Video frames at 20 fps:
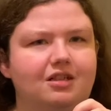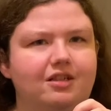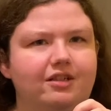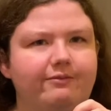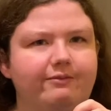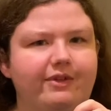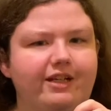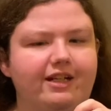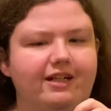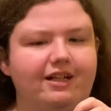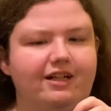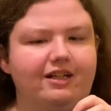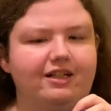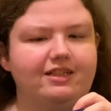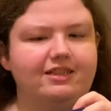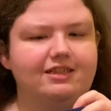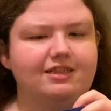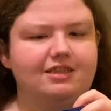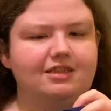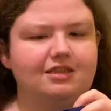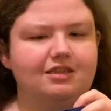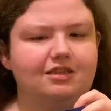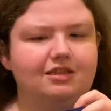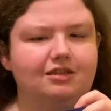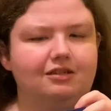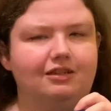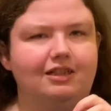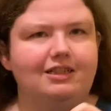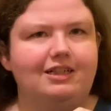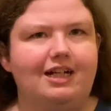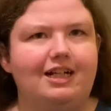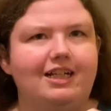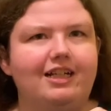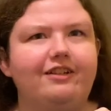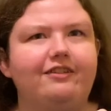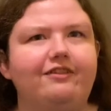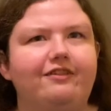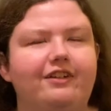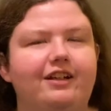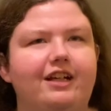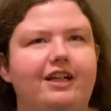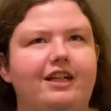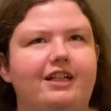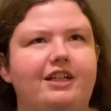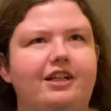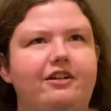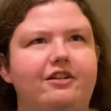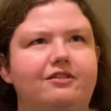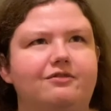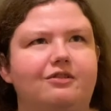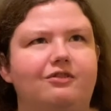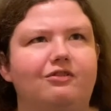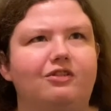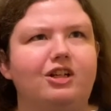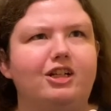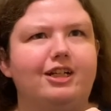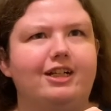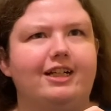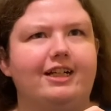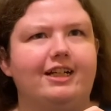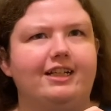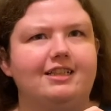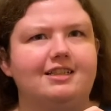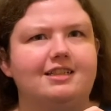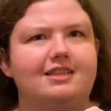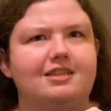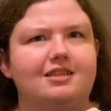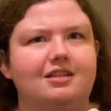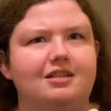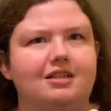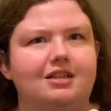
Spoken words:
Because, like anything you use for readings,